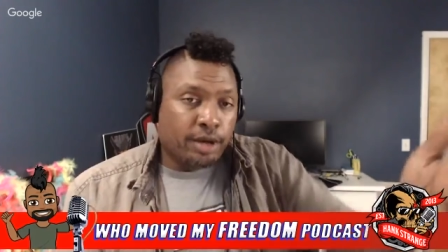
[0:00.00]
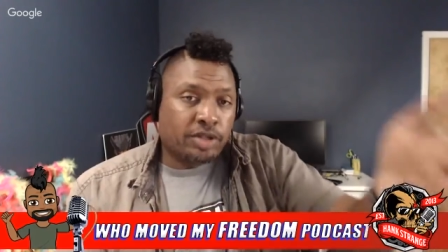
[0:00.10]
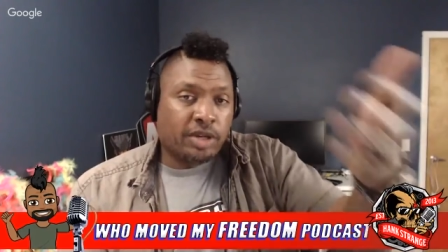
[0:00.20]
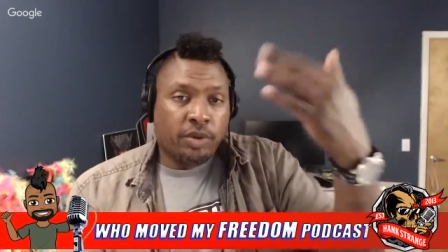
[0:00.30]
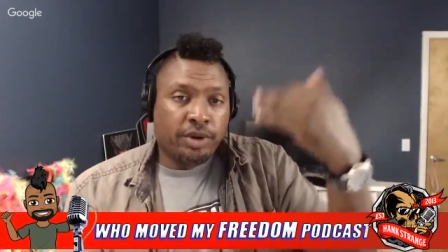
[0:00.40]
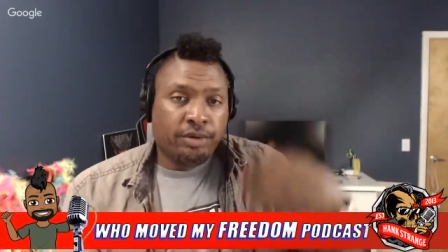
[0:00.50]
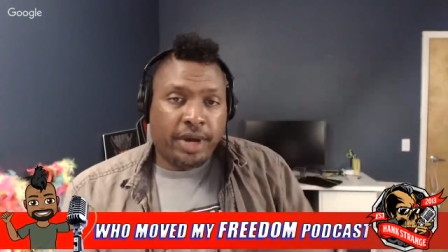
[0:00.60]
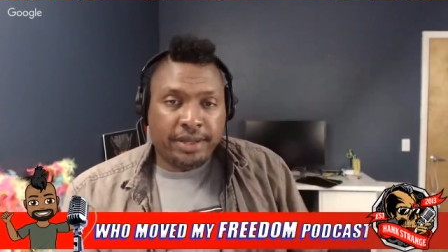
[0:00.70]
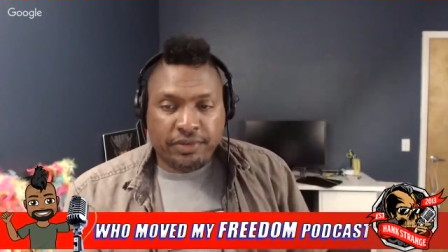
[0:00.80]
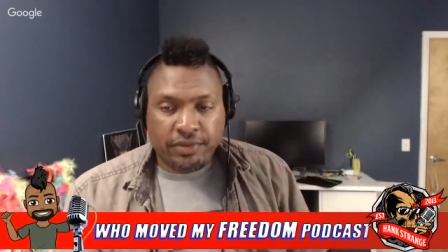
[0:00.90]
someone who
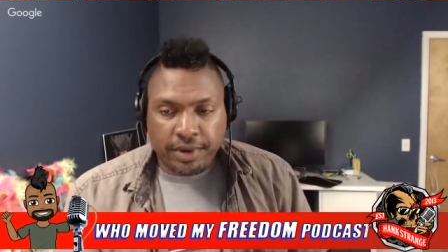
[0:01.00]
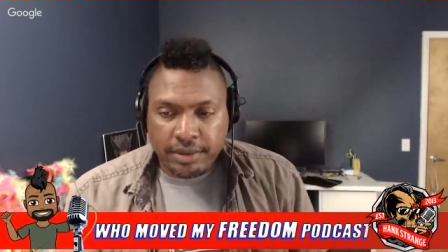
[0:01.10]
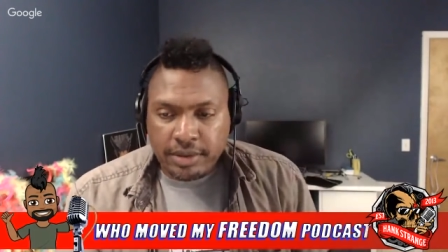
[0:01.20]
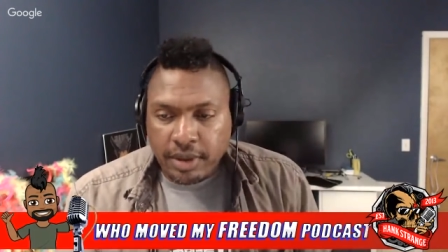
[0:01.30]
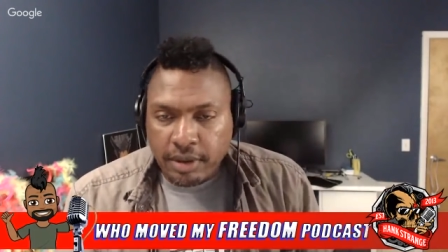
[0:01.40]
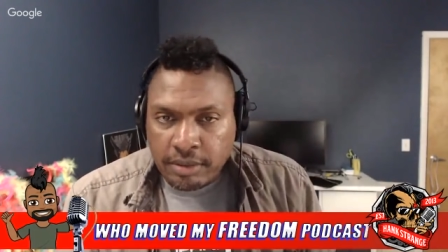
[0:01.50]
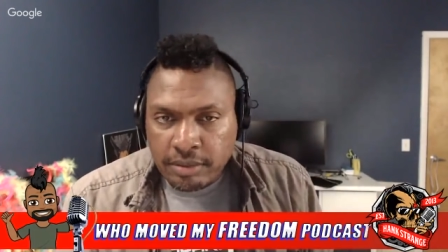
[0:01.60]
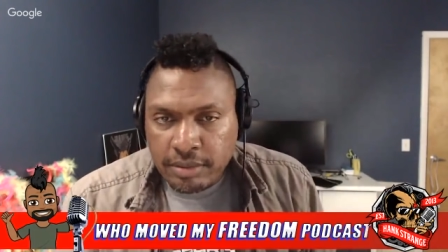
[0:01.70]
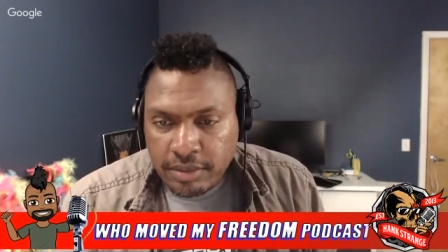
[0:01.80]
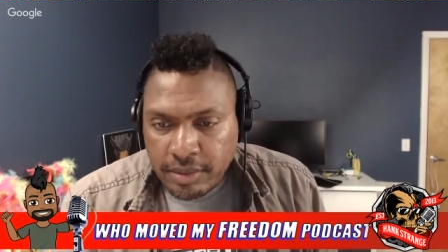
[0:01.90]
writes for it, so
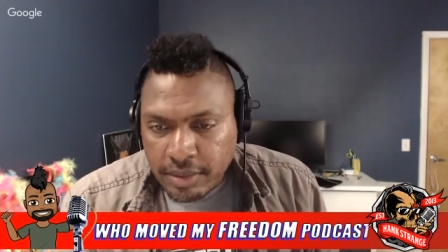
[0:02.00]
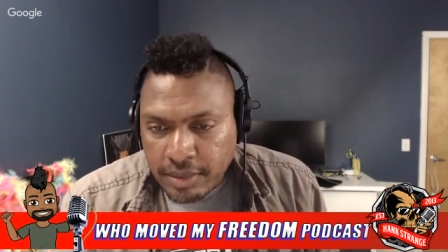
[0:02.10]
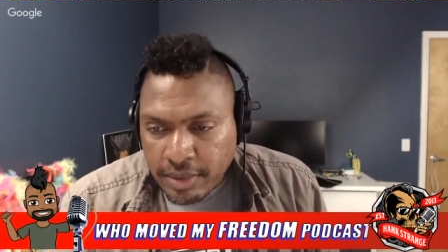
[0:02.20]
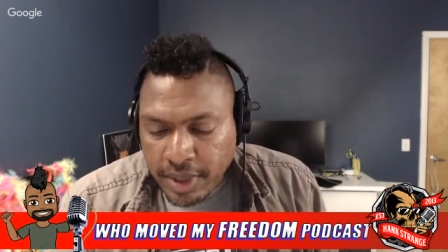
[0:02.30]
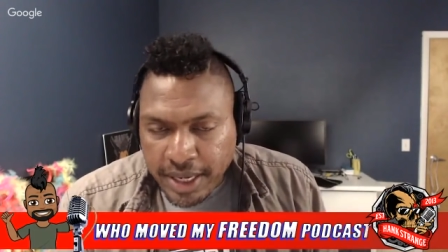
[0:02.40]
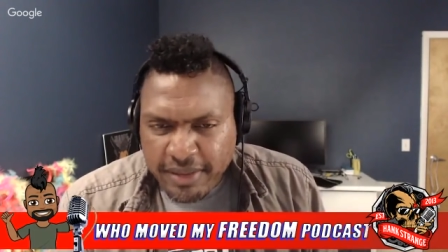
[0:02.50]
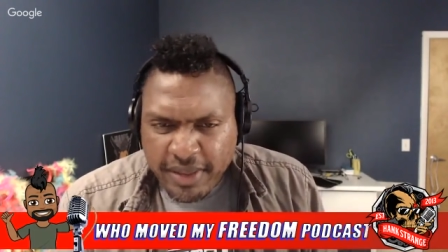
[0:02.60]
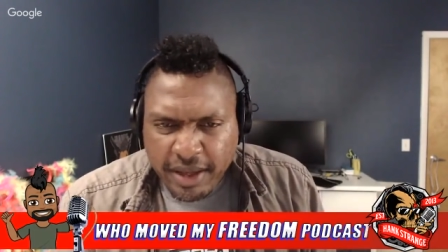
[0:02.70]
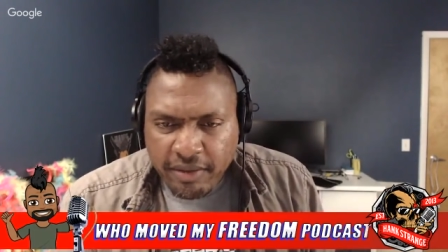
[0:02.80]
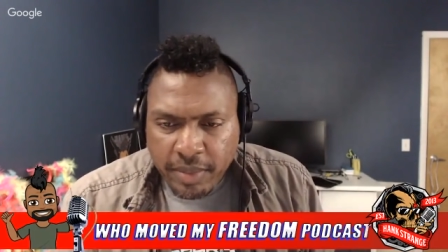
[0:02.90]
and I
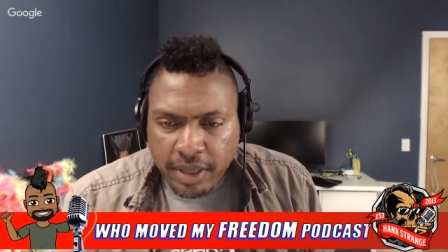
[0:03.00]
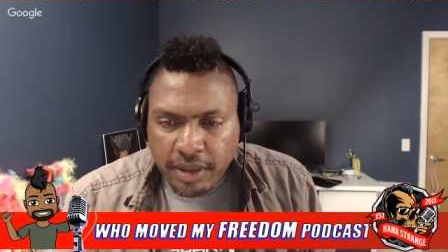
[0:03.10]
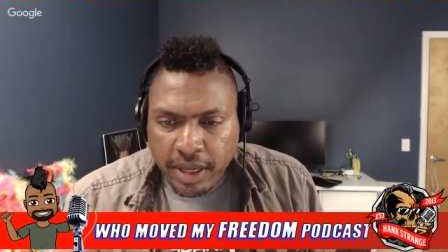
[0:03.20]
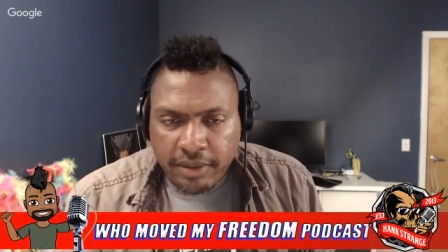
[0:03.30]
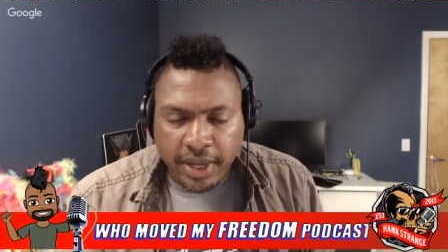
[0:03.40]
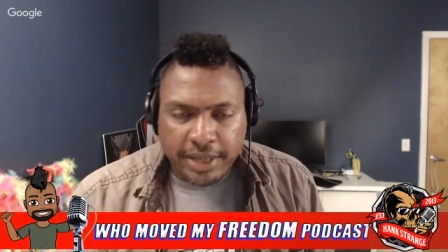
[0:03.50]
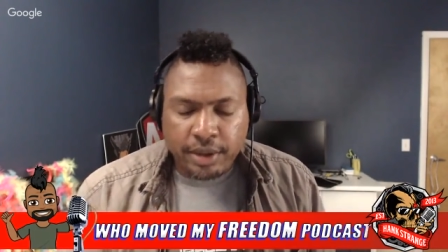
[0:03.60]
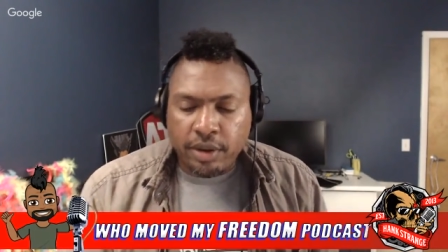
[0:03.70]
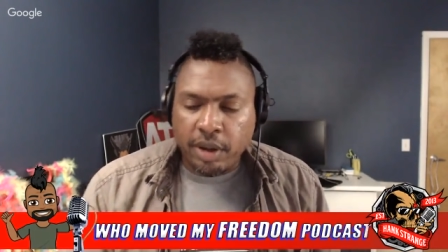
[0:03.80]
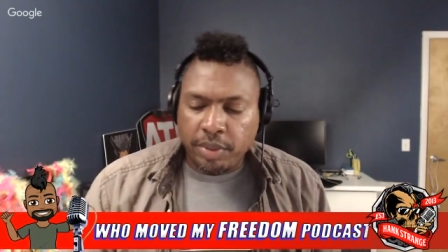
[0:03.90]
think I've met, a, i have met I
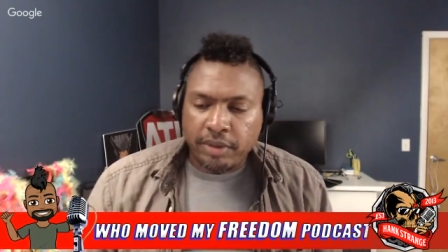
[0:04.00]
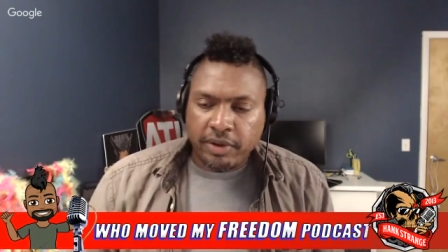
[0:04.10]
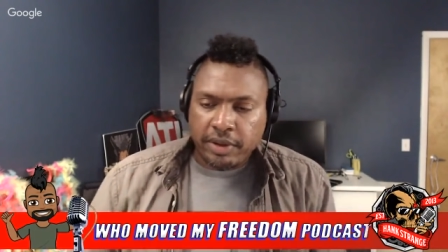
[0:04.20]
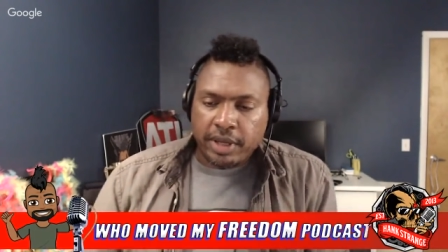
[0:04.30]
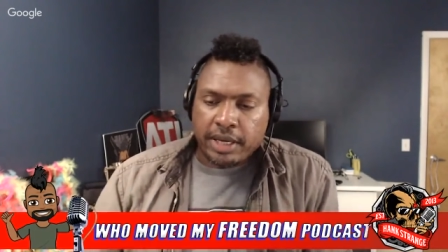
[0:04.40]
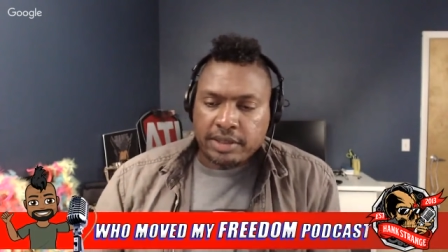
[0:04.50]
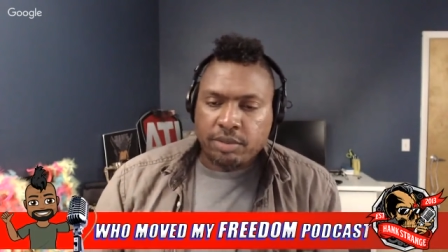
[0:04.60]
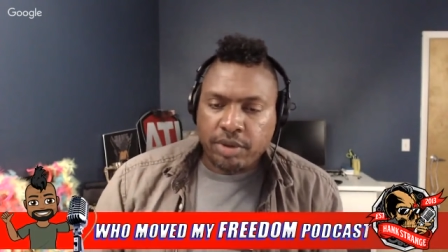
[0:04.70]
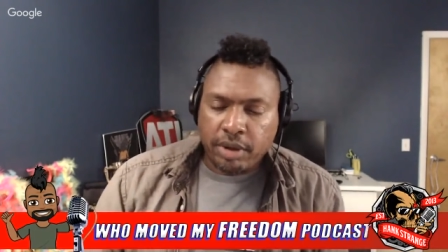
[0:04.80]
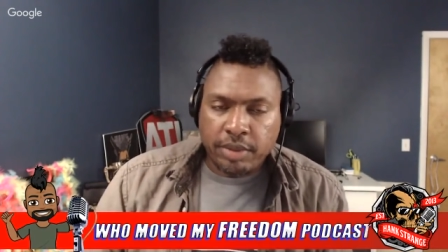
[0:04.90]
know a couple of other guys that probably